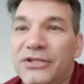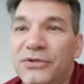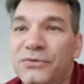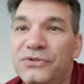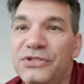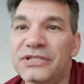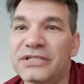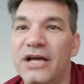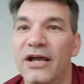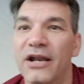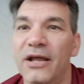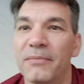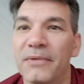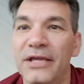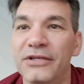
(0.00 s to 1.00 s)
you just got
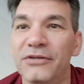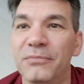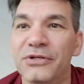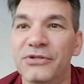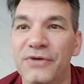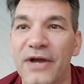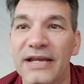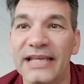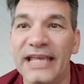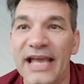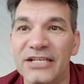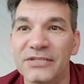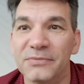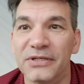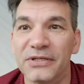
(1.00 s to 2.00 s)
up and you've been trying to
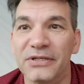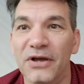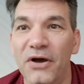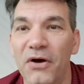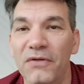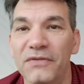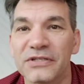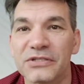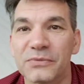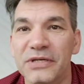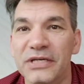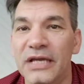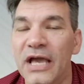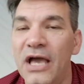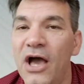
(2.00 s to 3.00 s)
catch me all this
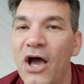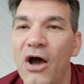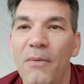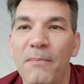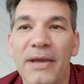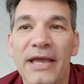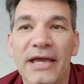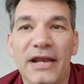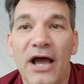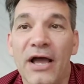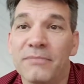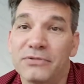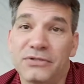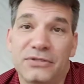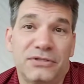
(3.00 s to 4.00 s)
week. Man,
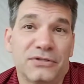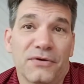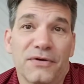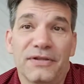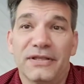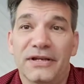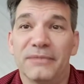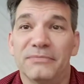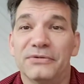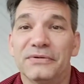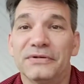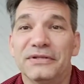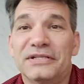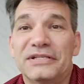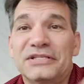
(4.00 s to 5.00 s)
I'm sorry that I'm
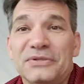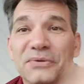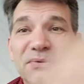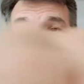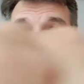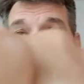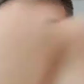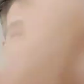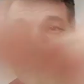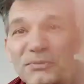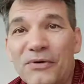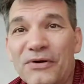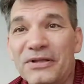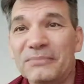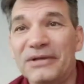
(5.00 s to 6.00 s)
doing this so early in the
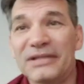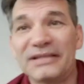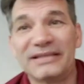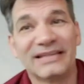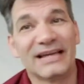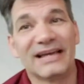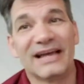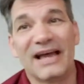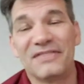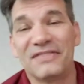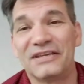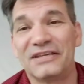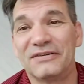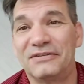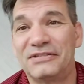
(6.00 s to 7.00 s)
morning, but I
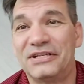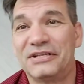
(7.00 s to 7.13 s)
think you